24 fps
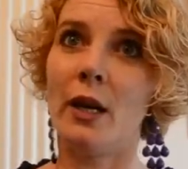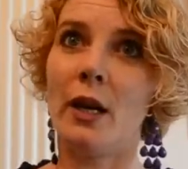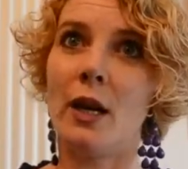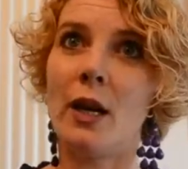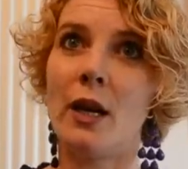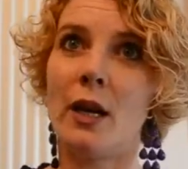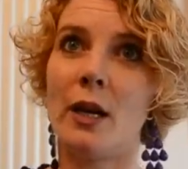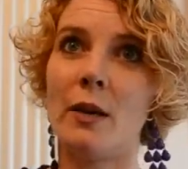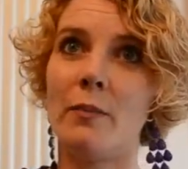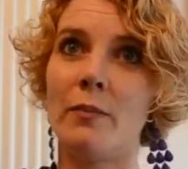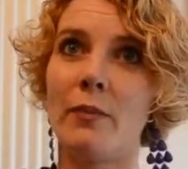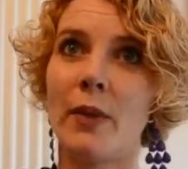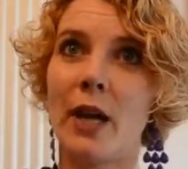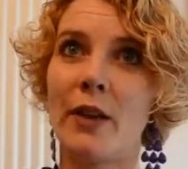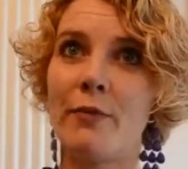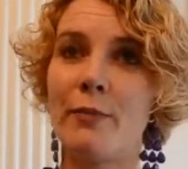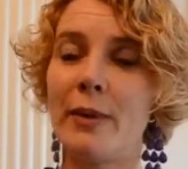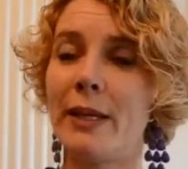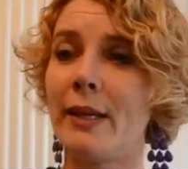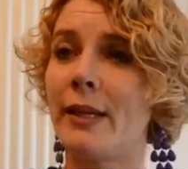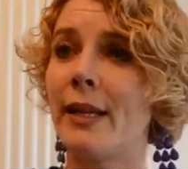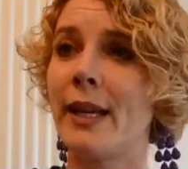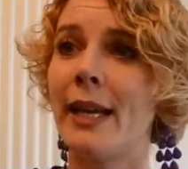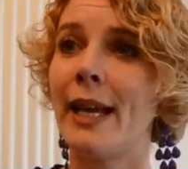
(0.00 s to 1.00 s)
I've
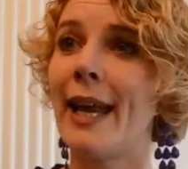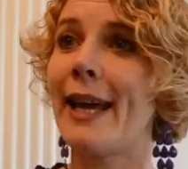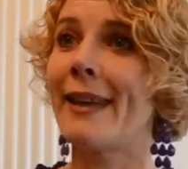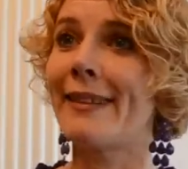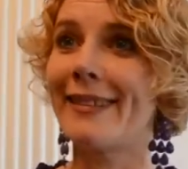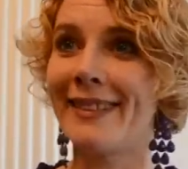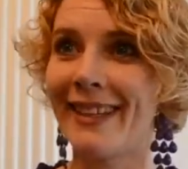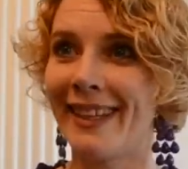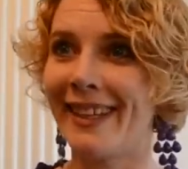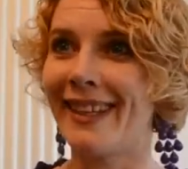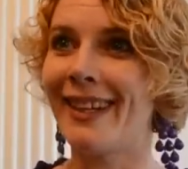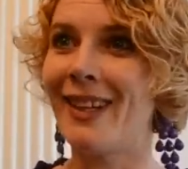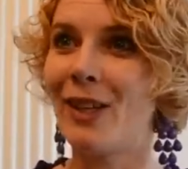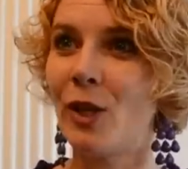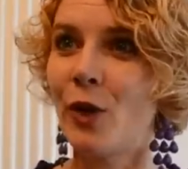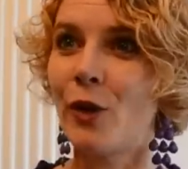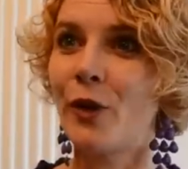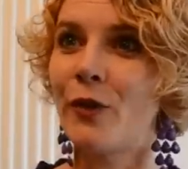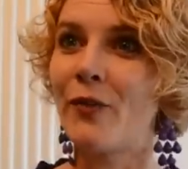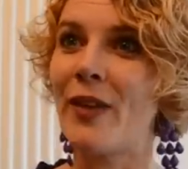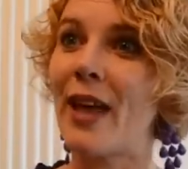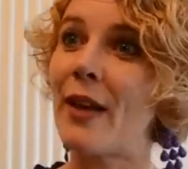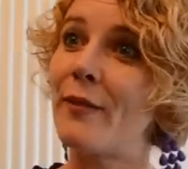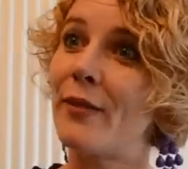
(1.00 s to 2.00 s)
been collecting a
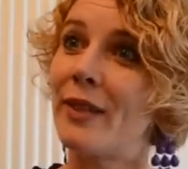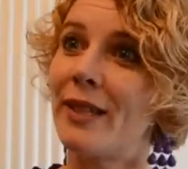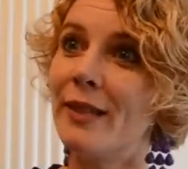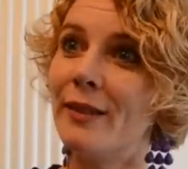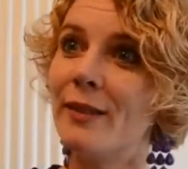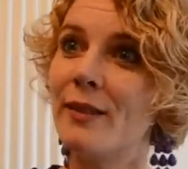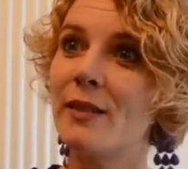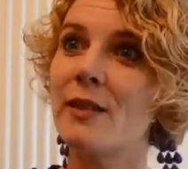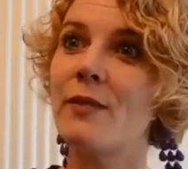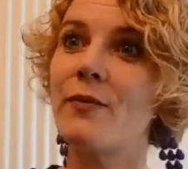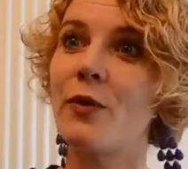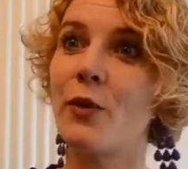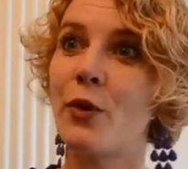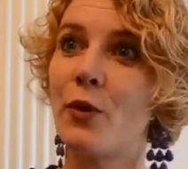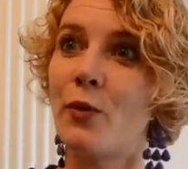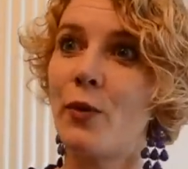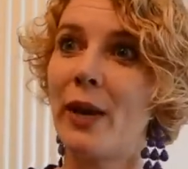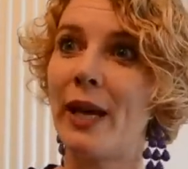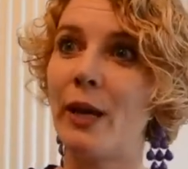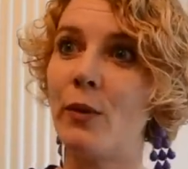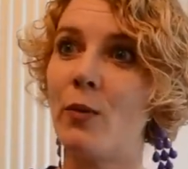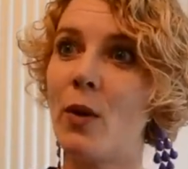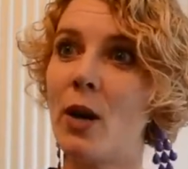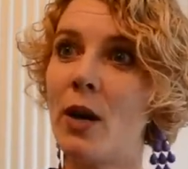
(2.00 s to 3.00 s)
lot of evidence for the
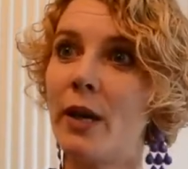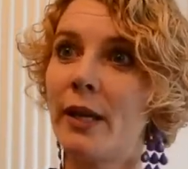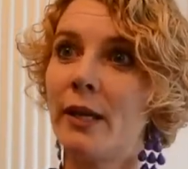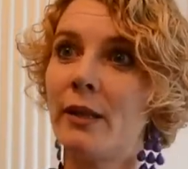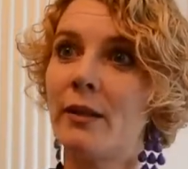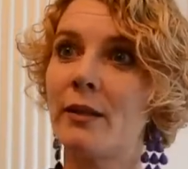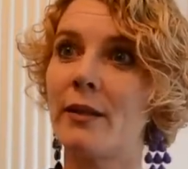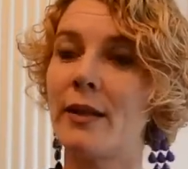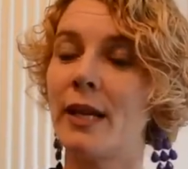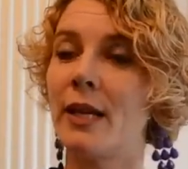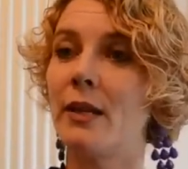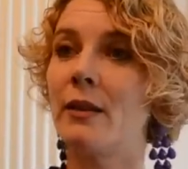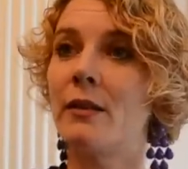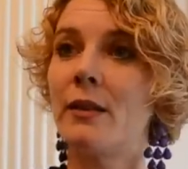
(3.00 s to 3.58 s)
rewind,